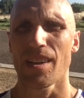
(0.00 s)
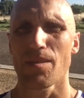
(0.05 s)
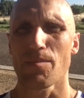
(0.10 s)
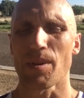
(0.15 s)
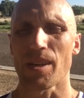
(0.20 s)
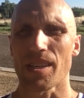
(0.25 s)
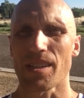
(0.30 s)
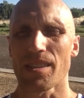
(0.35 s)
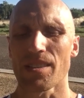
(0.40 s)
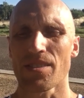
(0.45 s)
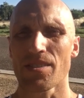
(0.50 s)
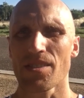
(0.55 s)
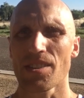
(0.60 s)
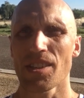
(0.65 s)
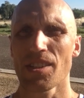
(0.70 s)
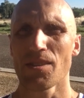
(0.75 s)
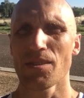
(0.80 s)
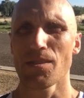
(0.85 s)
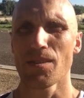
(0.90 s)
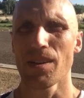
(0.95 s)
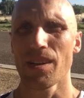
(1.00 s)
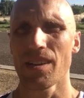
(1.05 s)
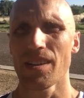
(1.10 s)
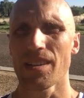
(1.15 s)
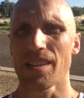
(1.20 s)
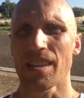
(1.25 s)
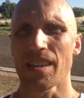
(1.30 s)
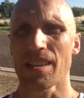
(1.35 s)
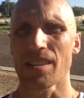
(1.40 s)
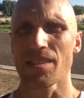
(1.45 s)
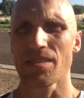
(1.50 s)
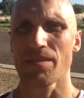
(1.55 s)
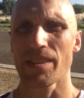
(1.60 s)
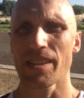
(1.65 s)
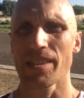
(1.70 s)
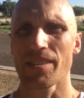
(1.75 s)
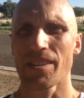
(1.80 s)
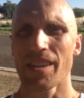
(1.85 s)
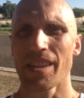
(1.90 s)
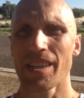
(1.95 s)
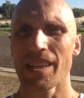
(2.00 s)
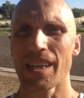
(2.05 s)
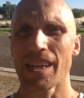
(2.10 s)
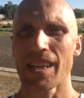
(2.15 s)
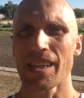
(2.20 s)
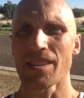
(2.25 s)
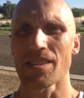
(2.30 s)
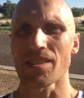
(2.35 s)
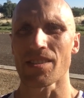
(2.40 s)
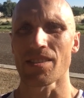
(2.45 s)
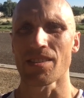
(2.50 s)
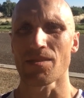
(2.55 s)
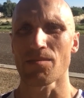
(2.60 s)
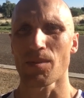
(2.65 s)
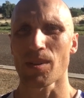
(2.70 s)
But it's still 330 k's is